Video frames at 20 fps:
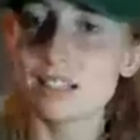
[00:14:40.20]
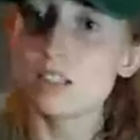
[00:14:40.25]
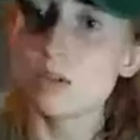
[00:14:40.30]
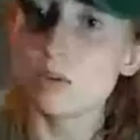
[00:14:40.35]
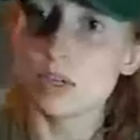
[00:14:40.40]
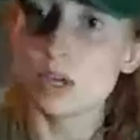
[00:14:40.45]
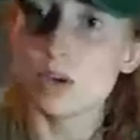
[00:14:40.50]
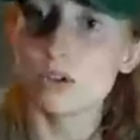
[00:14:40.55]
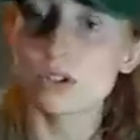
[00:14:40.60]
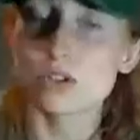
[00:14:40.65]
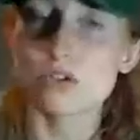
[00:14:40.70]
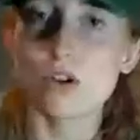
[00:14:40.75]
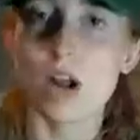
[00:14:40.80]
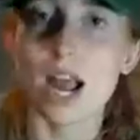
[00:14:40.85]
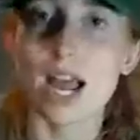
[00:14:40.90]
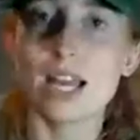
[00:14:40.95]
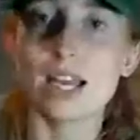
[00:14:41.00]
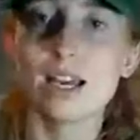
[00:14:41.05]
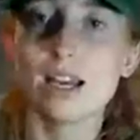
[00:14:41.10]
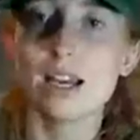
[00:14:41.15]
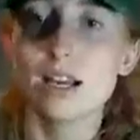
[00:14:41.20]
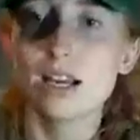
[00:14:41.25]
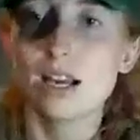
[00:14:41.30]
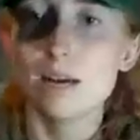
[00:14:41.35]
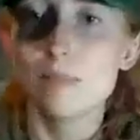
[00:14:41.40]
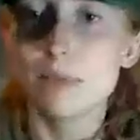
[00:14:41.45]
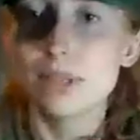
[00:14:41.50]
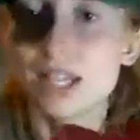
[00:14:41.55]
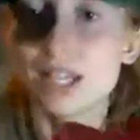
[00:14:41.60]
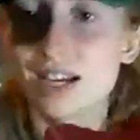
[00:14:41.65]
so we know it's dry.
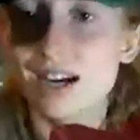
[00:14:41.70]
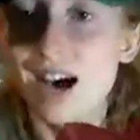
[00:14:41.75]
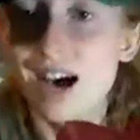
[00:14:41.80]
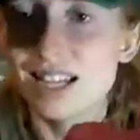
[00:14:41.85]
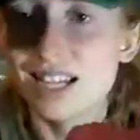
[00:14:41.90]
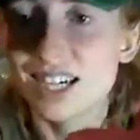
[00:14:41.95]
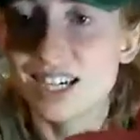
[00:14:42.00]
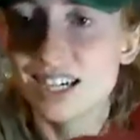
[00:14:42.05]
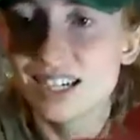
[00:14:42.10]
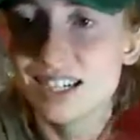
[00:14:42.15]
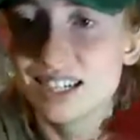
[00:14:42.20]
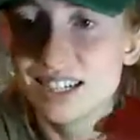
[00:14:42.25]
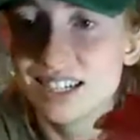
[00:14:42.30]
But the color,